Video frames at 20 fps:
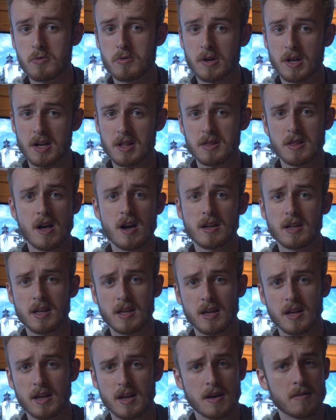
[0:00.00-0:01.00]
will get lucky
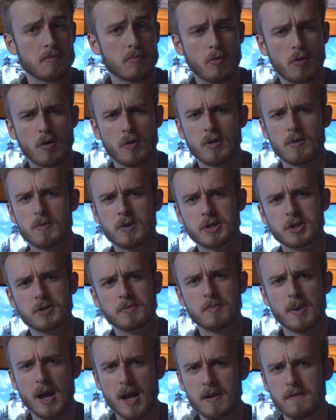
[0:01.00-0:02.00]
and get more than what
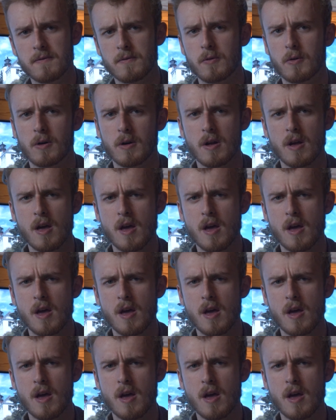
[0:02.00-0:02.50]
you paid for.